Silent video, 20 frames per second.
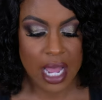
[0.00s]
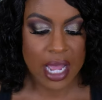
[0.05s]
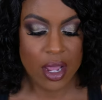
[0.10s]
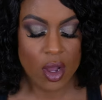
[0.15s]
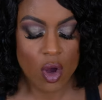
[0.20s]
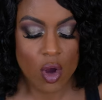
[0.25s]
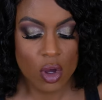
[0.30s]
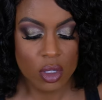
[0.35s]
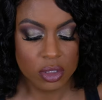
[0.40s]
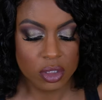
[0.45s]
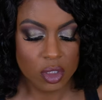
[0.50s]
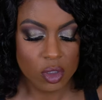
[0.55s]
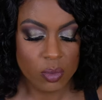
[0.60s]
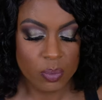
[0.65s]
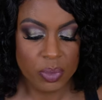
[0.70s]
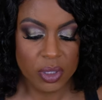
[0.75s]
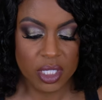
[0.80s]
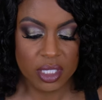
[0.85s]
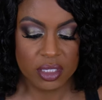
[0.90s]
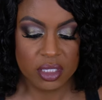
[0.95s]
I also
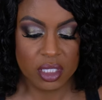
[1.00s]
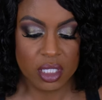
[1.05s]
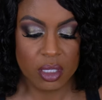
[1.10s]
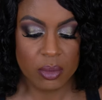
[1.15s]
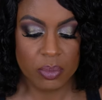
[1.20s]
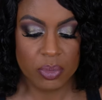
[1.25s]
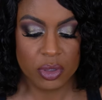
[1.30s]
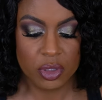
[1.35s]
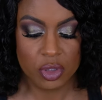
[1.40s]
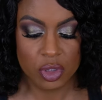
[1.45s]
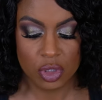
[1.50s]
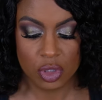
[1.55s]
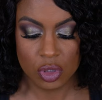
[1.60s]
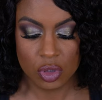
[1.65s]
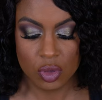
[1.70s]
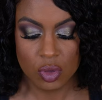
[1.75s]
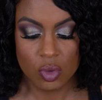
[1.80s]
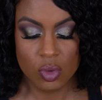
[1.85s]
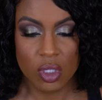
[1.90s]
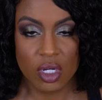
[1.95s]
picked up
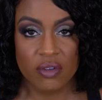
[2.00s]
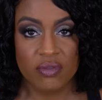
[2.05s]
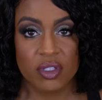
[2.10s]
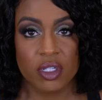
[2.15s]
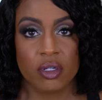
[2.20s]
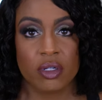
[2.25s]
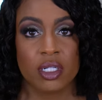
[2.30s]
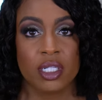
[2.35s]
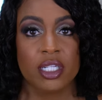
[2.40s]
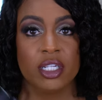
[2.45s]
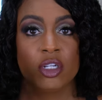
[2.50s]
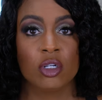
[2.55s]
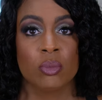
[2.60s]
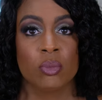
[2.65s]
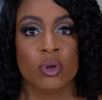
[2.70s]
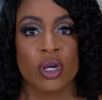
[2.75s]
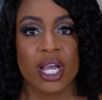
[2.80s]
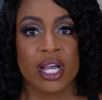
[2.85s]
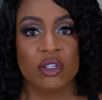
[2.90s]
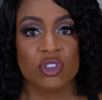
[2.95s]
two of their clear
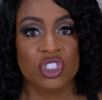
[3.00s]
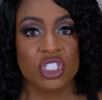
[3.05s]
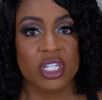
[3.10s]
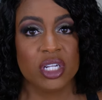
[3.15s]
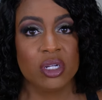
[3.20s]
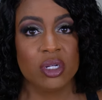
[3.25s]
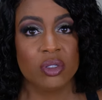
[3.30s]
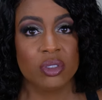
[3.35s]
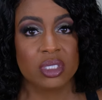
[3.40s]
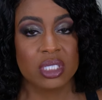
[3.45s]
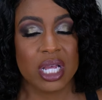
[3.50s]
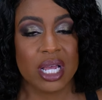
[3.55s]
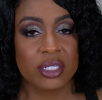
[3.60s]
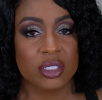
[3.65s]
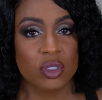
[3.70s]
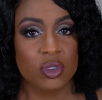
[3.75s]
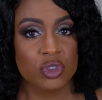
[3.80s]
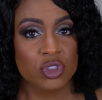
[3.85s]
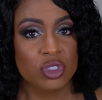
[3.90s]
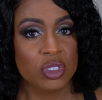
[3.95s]
brow gels. I
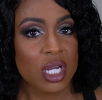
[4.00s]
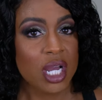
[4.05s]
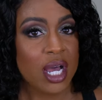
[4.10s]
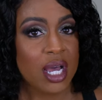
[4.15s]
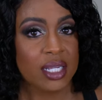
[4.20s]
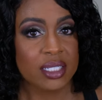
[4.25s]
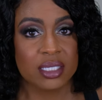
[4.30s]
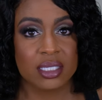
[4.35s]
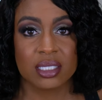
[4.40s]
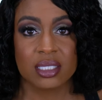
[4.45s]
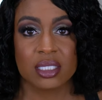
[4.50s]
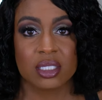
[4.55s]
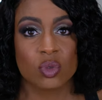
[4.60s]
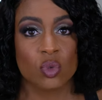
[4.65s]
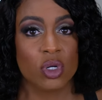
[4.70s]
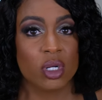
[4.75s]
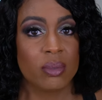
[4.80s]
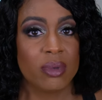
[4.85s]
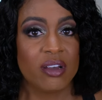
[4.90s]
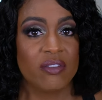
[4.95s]
told you guys this is
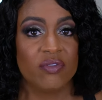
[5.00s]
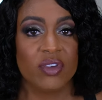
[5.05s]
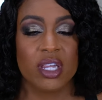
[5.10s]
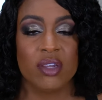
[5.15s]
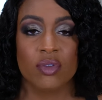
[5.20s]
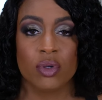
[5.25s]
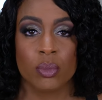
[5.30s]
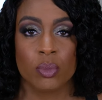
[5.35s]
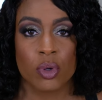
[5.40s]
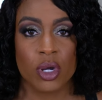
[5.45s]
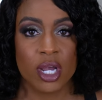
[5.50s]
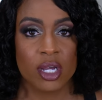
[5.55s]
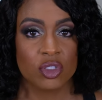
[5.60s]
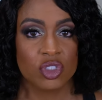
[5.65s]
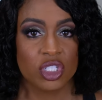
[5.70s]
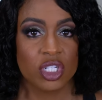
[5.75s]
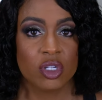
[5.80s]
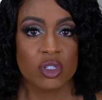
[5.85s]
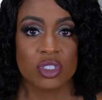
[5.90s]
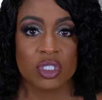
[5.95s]
one of my favorite brow
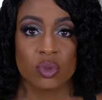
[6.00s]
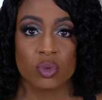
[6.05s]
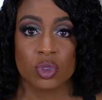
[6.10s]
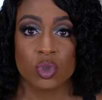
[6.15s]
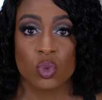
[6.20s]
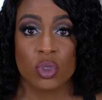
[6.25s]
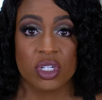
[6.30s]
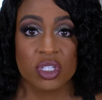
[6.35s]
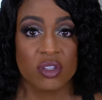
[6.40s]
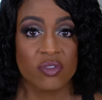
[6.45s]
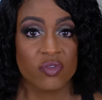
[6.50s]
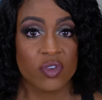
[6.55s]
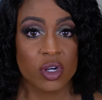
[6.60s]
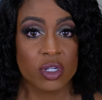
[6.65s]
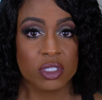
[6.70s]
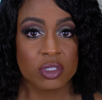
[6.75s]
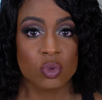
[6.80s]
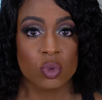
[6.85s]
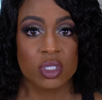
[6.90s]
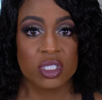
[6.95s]
gels. It was one of the
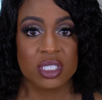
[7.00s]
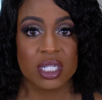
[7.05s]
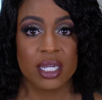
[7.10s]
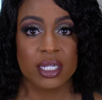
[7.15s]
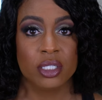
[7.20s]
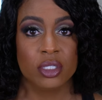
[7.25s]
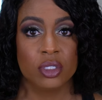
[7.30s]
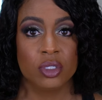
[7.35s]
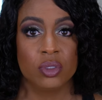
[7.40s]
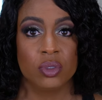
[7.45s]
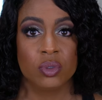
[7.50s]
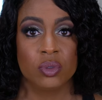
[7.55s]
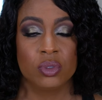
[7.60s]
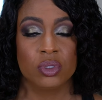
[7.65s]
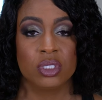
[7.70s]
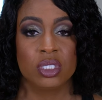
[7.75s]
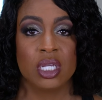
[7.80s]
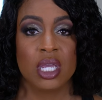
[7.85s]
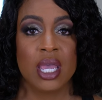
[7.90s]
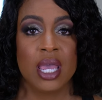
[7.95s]
first ones I
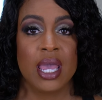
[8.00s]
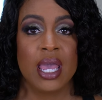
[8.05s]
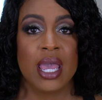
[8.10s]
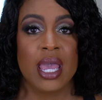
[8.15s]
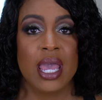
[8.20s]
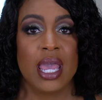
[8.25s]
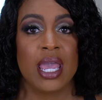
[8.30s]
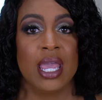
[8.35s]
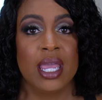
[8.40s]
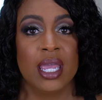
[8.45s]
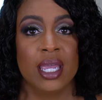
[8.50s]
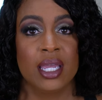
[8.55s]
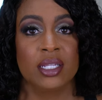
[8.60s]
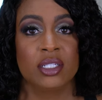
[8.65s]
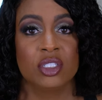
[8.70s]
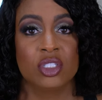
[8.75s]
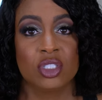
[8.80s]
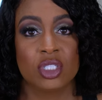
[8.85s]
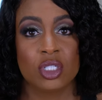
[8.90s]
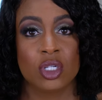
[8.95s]
used,
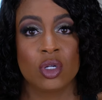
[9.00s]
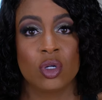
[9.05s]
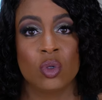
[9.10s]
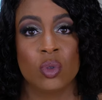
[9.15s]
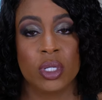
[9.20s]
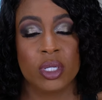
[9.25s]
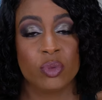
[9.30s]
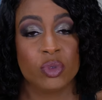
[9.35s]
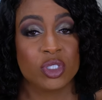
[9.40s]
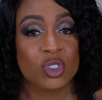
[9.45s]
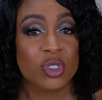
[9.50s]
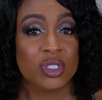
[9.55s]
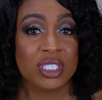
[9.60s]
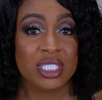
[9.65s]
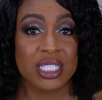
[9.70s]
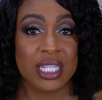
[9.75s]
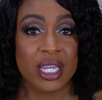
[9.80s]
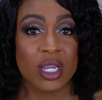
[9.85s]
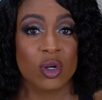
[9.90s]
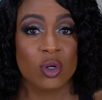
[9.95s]
and so it was on
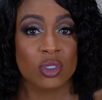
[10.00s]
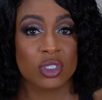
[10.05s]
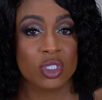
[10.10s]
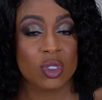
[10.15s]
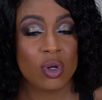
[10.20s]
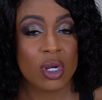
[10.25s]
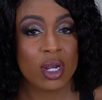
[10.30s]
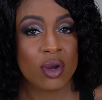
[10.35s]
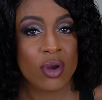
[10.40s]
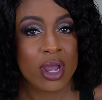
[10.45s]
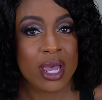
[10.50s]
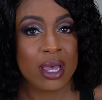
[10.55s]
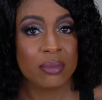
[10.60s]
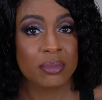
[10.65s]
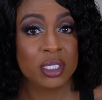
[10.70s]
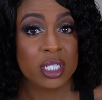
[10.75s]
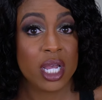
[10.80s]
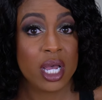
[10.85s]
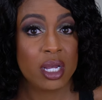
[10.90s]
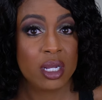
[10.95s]
sale, so I
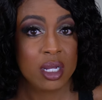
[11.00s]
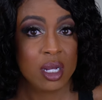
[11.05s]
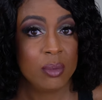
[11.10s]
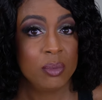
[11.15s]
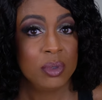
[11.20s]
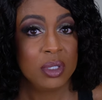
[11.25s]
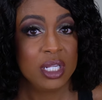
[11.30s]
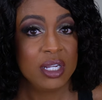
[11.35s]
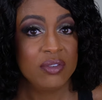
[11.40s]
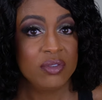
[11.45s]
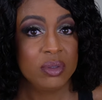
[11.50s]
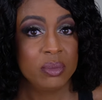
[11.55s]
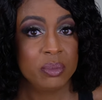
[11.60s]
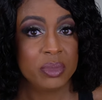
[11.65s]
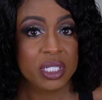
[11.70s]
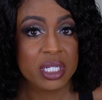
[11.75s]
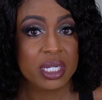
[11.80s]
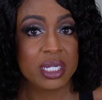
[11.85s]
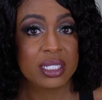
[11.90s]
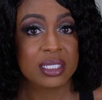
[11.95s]
grabbed a couple of them
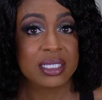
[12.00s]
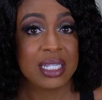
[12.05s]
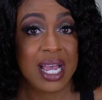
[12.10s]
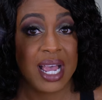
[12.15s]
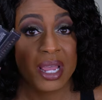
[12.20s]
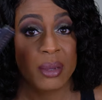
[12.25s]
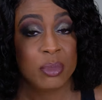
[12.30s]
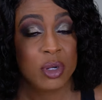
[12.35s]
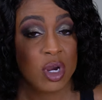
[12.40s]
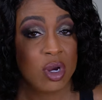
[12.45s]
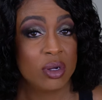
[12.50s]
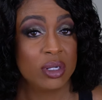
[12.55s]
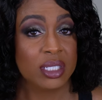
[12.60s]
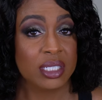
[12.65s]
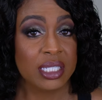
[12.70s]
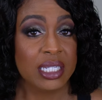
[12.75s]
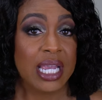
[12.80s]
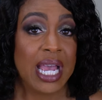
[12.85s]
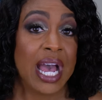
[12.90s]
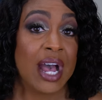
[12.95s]
because I'm
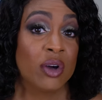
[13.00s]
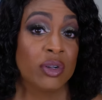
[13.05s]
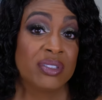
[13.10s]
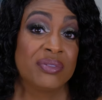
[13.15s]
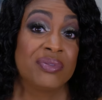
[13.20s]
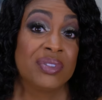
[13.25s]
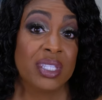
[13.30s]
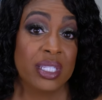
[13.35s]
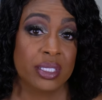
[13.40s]
currently out of